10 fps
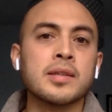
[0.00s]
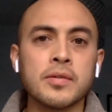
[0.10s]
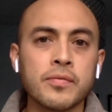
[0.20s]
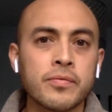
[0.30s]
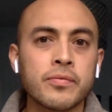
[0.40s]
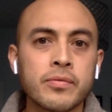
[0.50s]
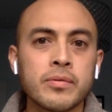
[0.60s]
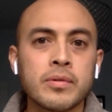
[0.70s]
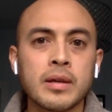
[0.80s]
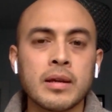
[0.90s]
excessive,
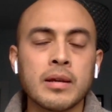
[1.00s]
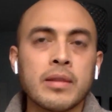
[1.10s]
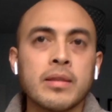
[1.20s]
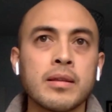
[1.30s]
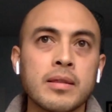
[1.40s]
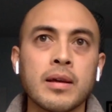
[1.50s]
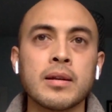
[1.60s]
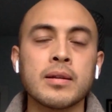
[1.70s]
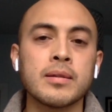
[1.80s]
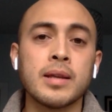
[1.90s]
and I
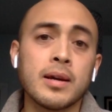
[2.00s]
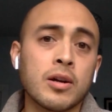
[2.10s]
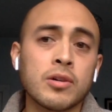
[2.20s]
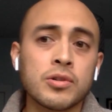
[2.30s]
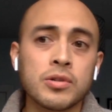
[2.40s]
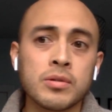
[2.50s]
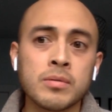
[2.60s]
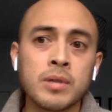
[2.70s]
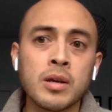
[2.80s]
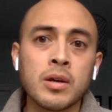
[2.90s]
think that
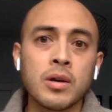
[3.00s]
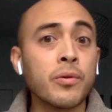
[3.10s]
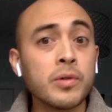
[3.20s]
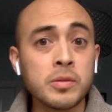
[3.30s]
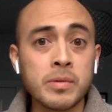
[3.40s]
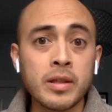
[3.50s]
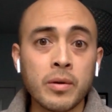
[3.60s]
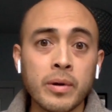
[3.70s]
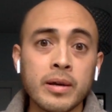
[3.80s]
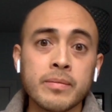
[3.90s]
art should
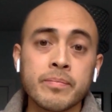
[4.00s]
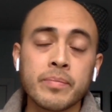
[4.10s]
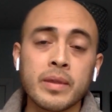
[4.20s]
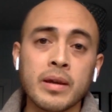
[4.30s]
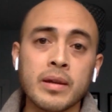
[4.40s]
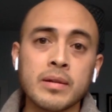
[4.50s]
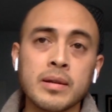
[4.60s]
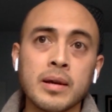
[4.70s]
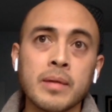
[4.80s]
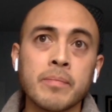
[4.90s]
always be that way.
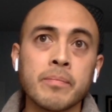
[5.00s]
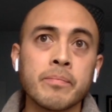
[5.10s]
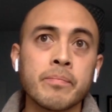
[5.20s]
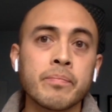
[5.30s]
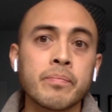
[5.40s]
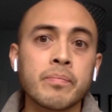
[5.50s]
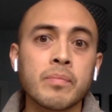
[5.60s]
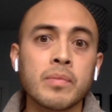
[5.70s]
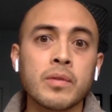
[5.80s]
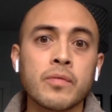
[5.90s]
And
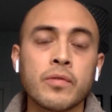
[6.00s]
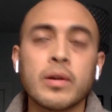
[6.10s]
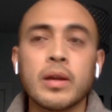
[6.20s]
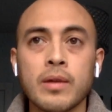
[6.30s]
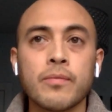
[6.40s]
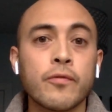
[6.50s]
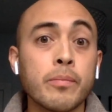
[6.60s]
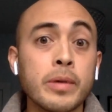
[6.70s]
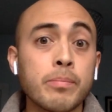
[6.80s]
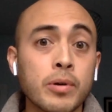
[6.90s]

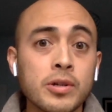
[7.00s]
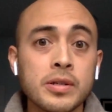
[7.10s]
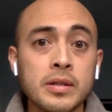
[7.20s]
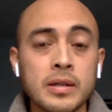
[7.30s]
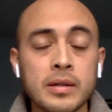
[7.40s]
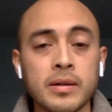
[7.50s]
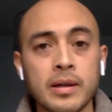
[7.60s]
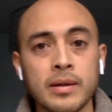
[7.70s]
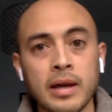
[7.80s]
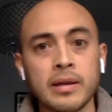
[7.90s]
for me
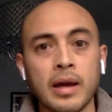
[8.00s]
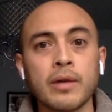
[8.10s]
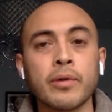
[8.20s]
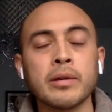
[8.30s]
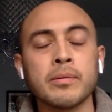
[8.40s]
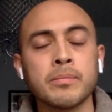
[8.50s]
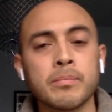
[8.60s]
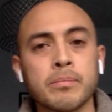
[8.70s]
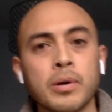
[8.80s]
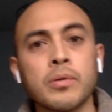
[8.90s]
personally, like I
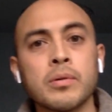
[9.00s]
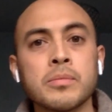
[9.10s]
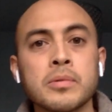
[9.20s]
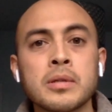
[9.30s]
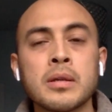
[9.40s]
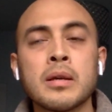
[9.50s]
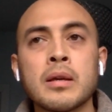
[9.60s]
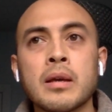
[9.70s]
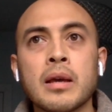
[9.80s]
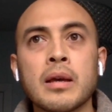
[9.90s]
write
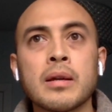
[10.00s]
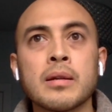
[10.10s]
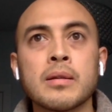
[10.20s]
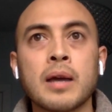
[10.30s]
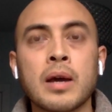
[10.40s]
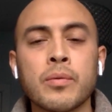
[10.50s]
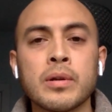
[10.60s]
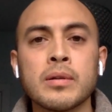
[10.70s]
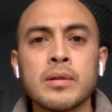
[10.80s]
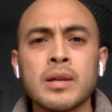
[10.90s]
poems,
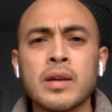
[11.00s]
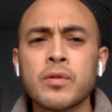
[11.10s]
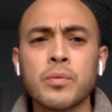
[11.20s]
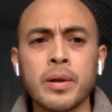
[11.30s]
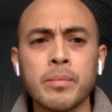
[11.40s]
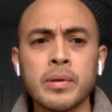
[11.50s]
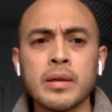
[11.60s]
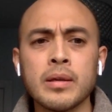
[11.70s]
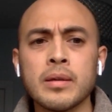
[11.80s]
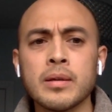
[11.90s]
and I would never
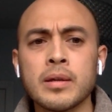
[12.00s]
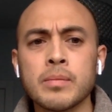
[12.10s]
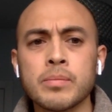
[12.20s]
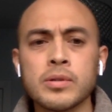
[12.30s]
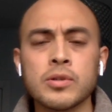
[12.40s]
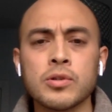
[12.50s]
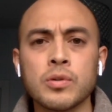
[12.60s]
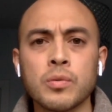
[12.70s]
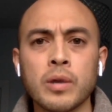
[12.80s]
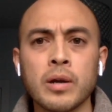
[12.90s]
want to be in a
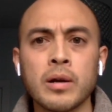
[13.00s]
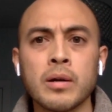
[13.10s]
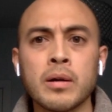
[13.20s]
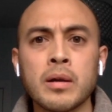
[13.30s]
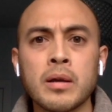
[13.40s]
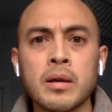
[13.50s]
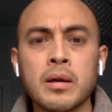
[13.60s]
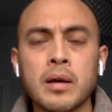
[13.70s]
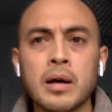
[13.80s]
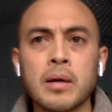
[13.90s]
position where
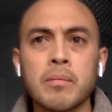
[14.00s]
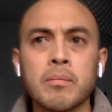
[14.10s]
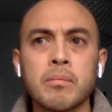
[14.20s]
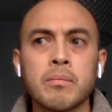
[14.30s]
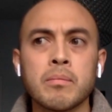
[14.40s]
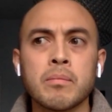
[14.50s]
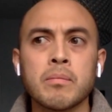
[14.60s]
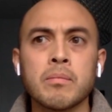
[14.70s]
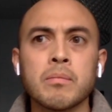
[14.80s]
I'm